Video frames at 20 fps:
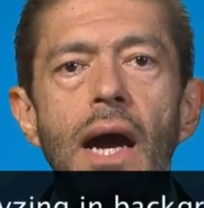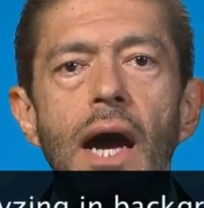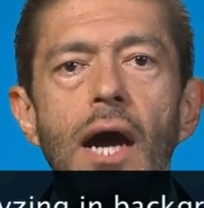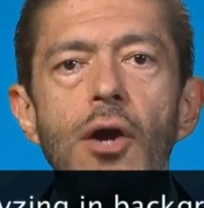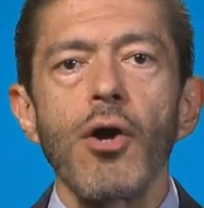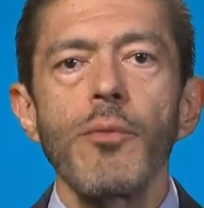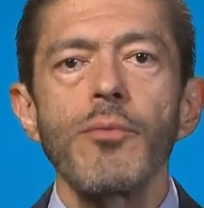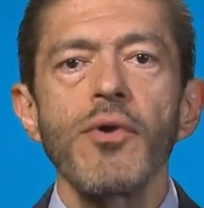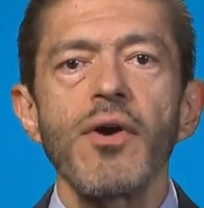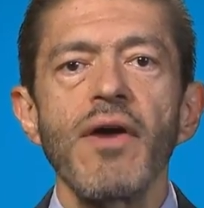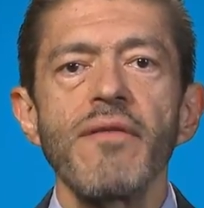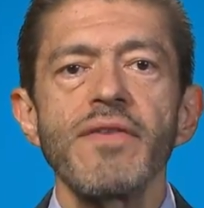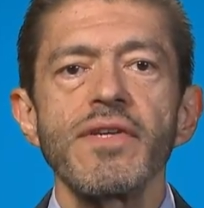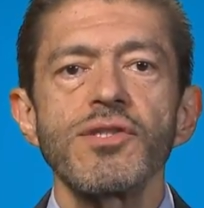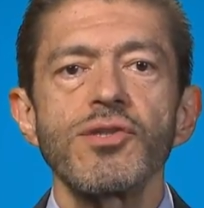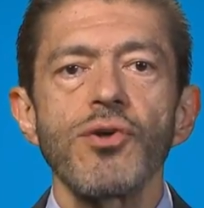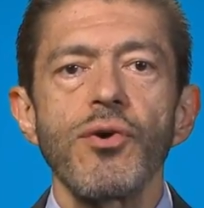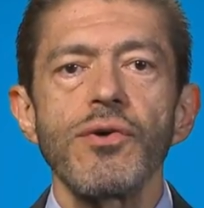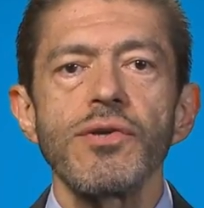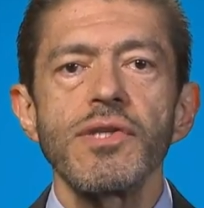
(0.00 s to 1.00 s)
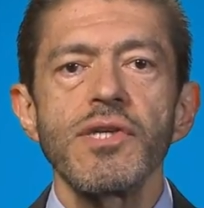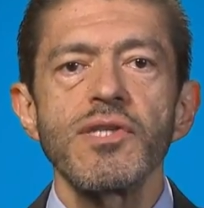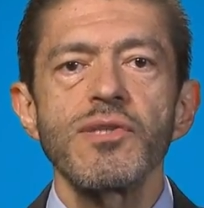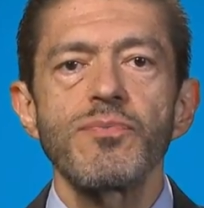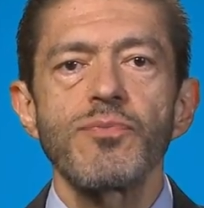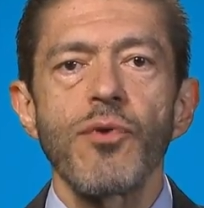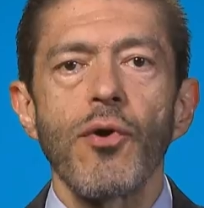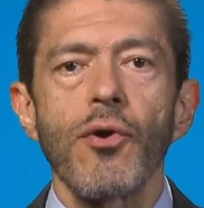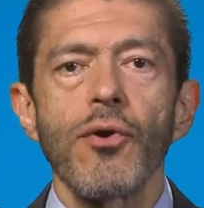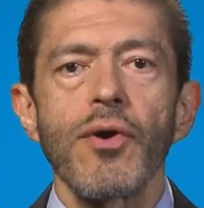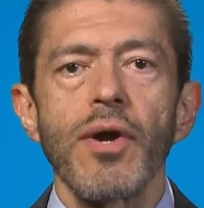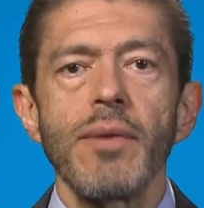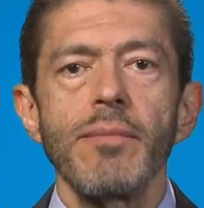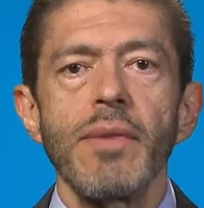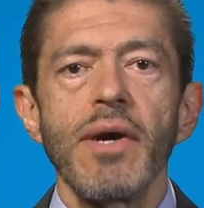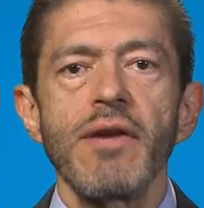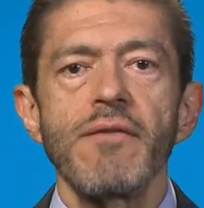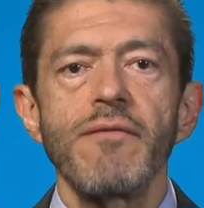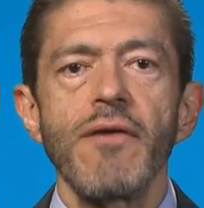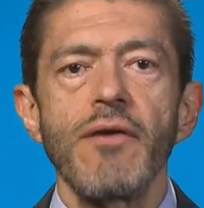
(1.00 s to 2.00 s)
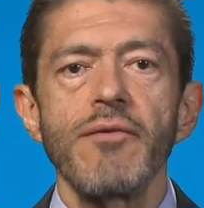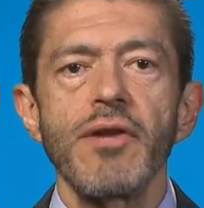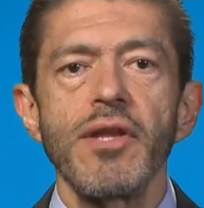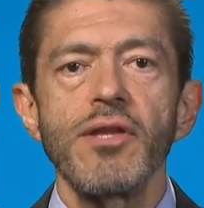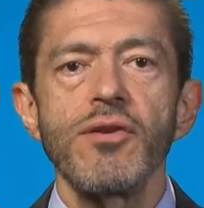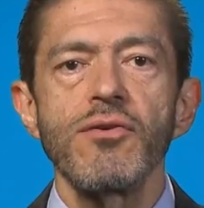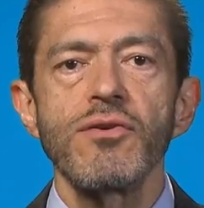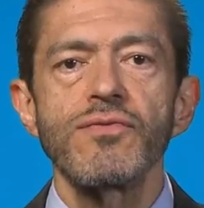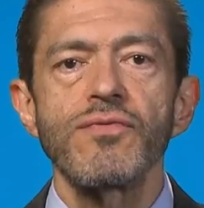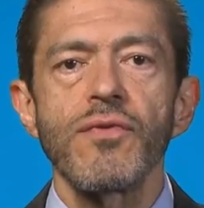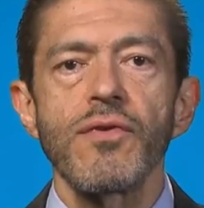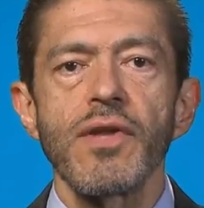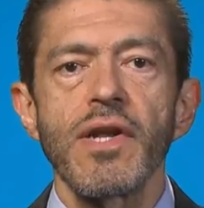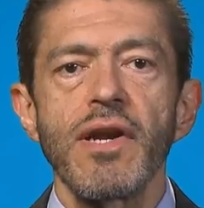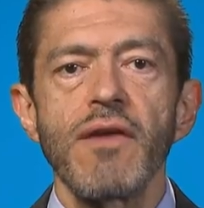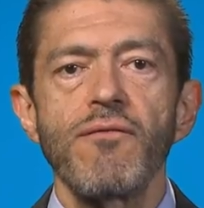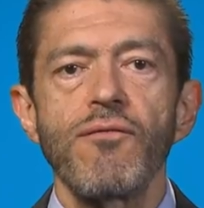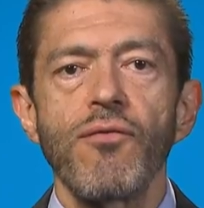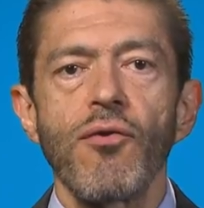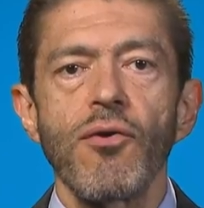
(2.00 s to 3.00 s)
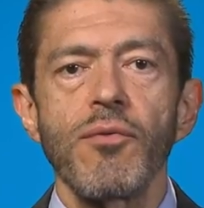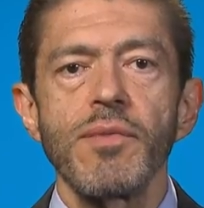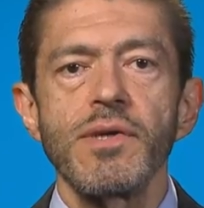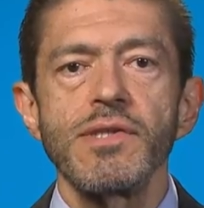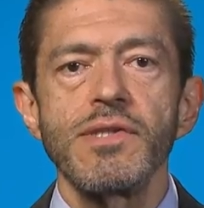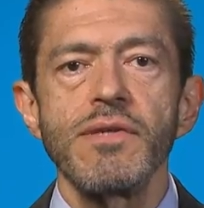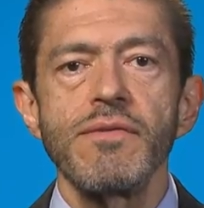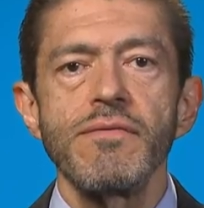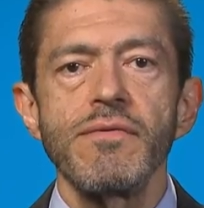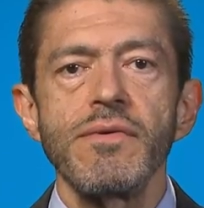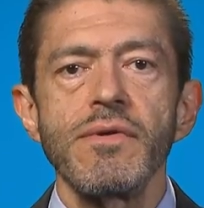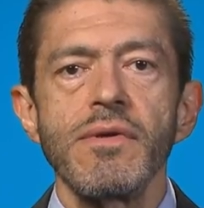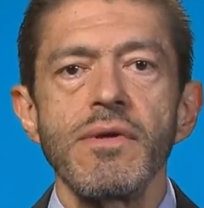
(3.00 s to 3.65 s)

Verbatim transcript: I hope you have enjoyed this program and found it useful and informative.